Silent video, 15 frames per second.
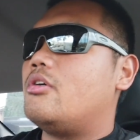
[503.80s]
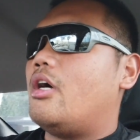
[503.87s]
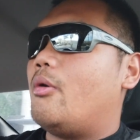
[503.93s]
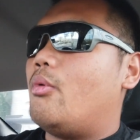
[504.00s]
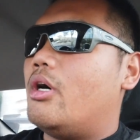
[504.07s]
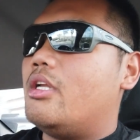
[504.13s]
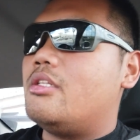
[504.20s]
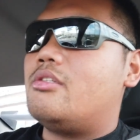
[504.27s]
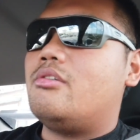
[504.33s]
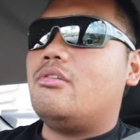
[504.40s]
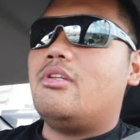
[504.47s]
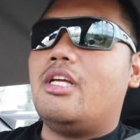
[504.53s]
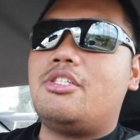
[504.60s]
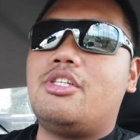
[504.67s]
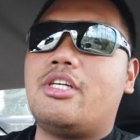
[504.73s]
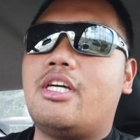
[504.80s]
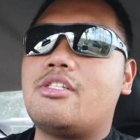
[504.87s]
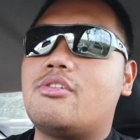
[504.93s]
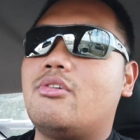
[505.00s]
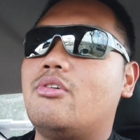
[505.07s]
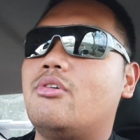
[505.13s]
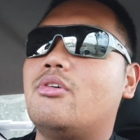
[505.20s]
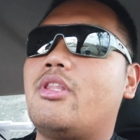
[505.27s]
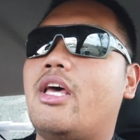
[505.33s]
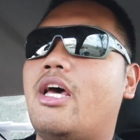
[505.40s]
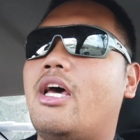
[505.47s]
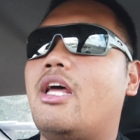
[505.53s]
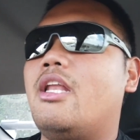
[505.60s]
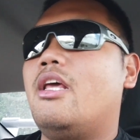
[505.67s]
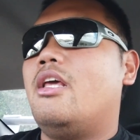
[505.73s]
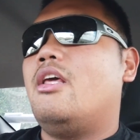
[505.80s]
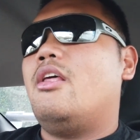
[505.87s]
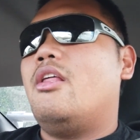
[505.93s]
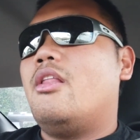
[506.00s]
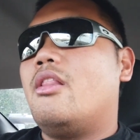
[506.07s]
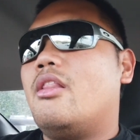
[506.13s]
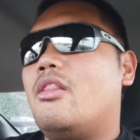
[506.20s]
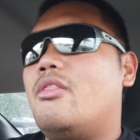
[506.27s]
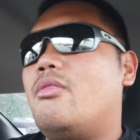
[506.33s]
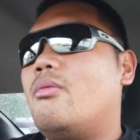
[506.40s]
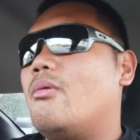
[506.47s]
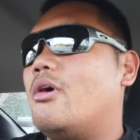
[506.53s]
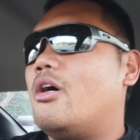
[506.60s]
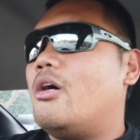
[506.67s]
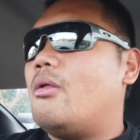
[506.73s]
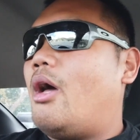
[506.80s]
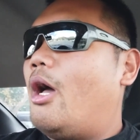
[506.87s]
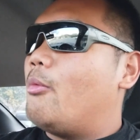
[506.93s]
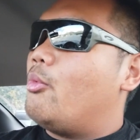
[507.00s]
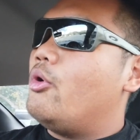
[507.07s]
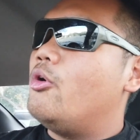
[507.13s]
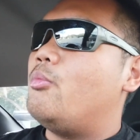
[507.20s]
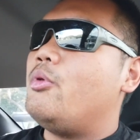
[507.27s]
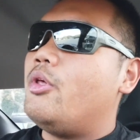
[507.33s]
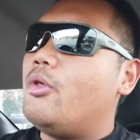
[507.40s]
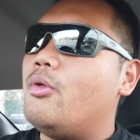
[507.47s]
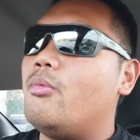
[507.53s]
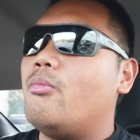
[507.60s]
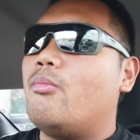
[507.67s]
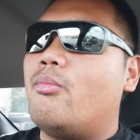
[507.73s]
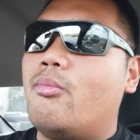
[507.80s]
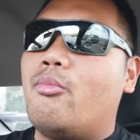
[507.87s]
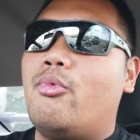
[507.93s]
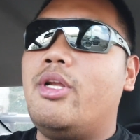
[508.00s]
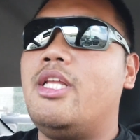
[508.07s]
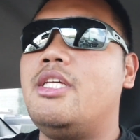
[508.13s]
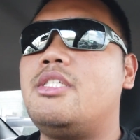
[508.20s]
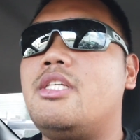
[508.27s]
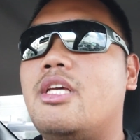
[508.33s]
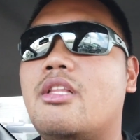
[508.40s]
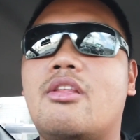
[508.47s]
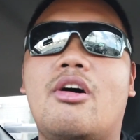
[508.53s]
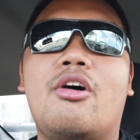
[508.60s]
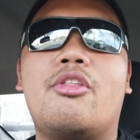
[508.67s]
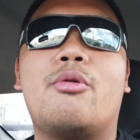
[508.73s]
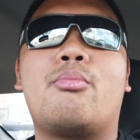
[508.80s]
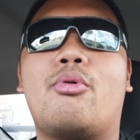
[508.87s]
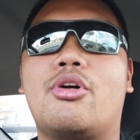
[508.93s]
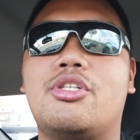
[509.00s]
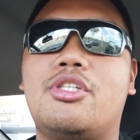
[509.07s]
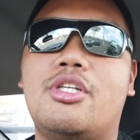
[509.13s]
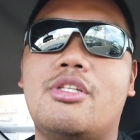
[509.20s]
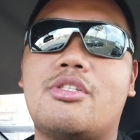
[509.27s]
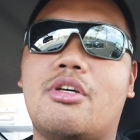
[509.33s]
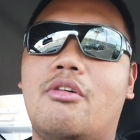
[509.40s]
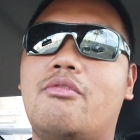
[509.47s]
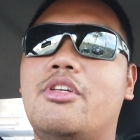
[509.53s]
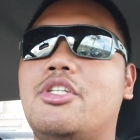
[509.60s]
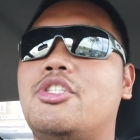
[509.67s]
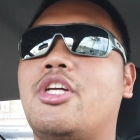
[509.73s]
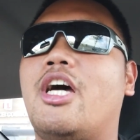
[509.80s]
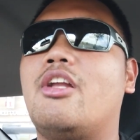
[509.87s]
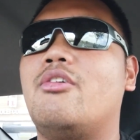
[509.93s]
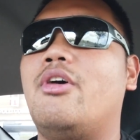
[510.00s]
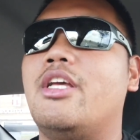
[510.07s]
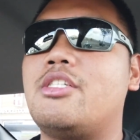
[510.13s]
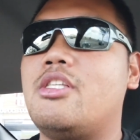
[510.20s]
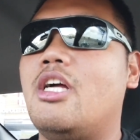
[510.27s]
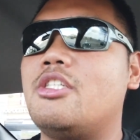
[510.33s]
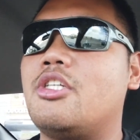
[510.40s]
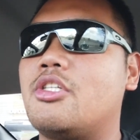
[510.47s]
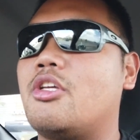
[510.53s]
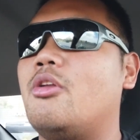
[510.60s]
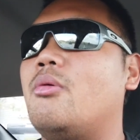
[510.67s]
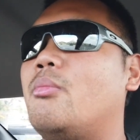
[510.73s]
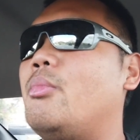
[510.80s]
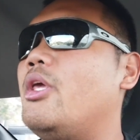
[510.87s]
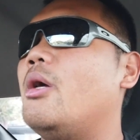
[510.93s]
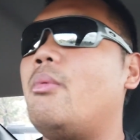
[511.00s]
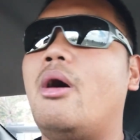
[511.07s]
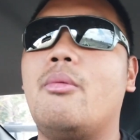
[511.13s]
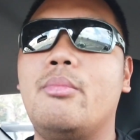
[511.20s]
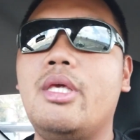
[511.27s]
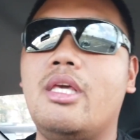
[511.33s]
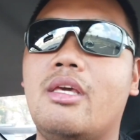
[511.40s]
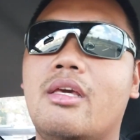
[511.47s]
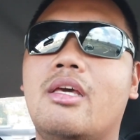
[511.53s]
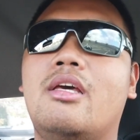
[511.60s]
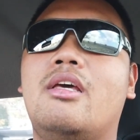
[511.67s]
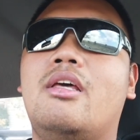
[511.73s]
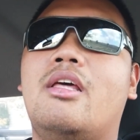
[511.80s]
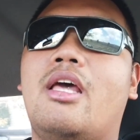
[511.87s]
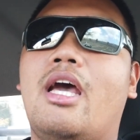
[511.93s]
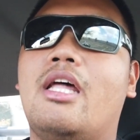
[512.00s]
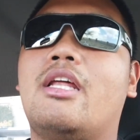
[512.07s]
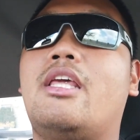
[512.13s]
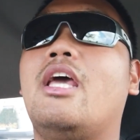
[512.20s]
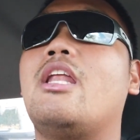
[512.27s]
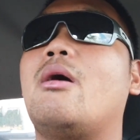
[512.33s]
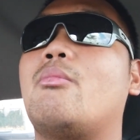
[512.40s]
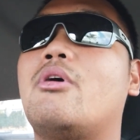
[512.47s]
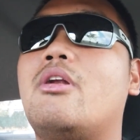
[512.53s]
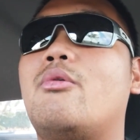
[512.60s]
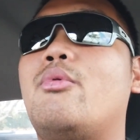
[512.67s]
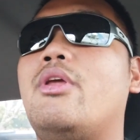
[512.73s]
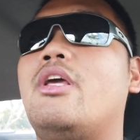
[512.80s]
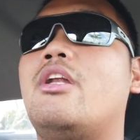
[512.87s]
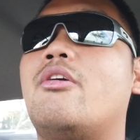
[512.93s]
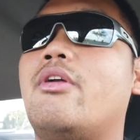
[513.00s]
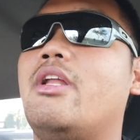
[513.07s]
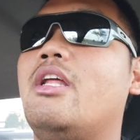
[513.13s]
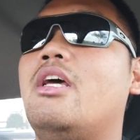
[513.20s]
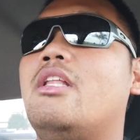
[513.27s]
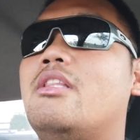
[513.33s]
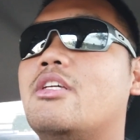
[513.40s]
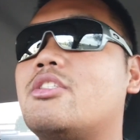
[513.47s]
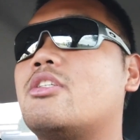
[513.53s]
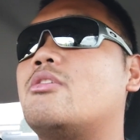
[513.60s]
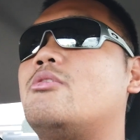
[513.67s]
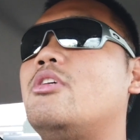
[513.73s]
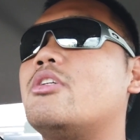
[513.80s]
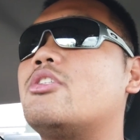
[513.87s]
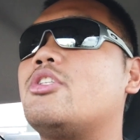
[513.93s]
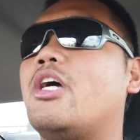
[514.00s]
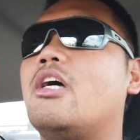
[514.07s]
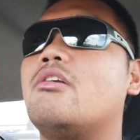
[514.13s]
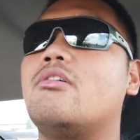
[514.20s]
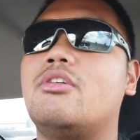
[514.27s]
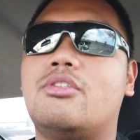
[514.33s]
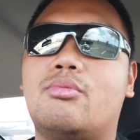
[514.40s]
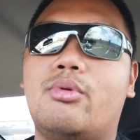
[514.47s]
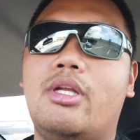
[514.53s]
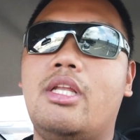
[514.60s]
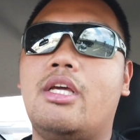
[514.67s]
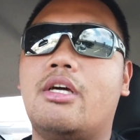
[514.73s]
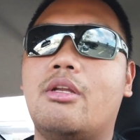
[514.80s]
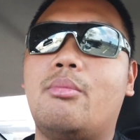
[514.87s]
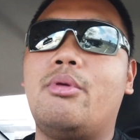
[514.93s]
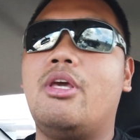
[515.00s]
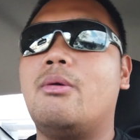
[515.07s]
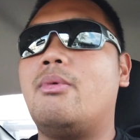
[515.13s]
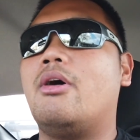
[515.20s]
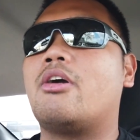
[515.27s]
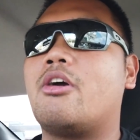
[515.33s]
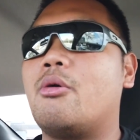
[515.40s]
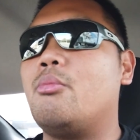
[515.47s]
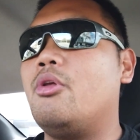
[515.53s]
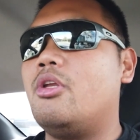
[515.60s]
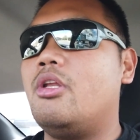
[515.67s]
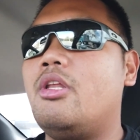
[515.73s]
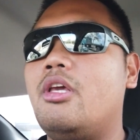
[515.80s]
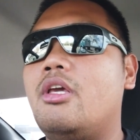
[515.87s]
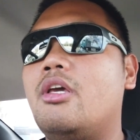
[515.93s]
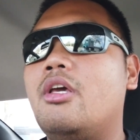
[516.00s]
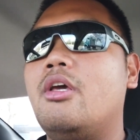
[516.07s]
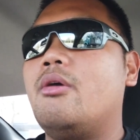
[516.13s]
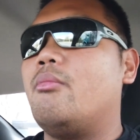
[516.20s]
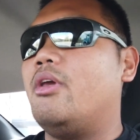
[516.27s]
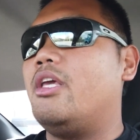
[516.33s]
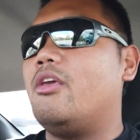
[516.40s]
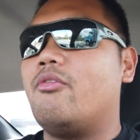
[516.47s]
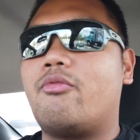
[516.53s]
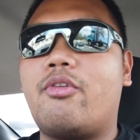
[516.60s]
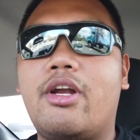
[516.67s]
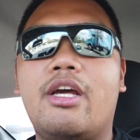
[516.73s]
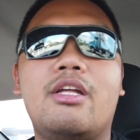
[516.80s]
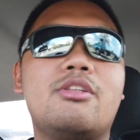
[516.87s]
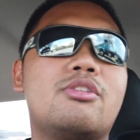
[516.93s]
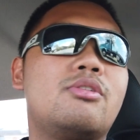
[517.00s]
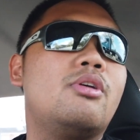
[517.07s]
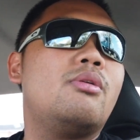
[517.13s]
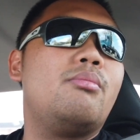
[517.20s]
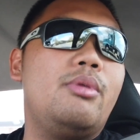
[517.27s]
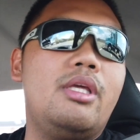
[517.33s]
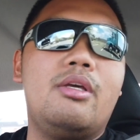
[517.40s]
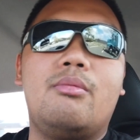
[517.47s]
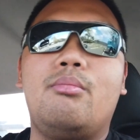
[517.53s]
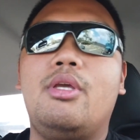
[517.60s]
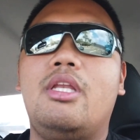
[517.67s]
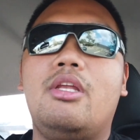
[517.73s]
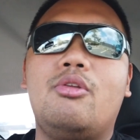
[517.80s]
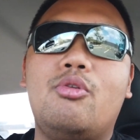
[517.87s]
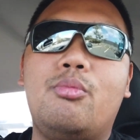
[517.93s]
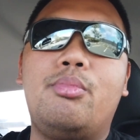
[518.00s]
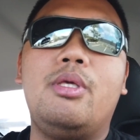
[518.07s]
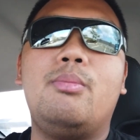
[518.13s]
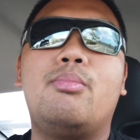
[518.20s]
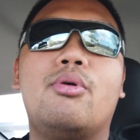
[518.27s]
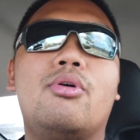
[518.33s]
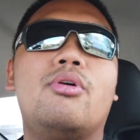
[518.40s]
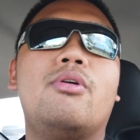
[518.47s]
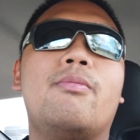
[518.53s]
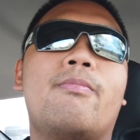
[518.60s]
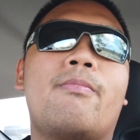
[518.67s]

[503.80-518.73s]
I wanted to let you guys know that I will be releasing the other portions of this channel. It's not just gonna be about me. And again, I'm gonna reiterate, this channel is really gonna be about community, making friends, meeting new people,